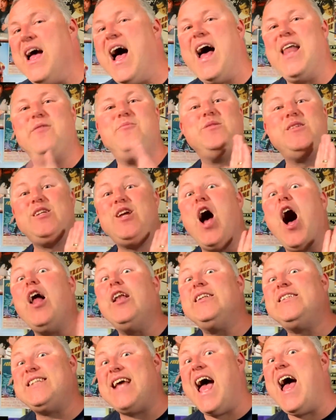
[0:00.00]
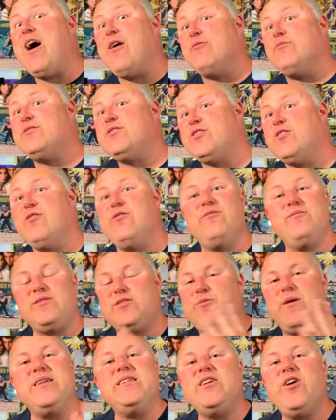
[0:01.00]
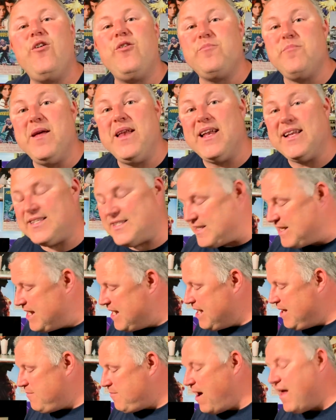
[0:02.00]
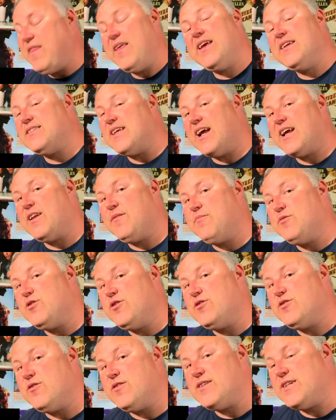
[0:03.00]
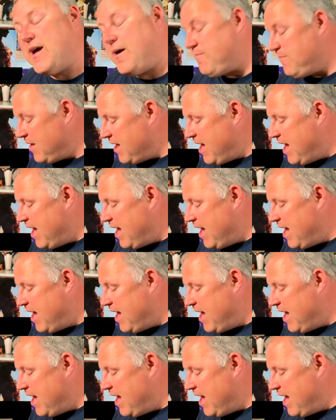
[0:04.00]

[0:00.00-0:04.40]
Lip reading: and it was cut down to 20-odd minutes by the executive producer at the time.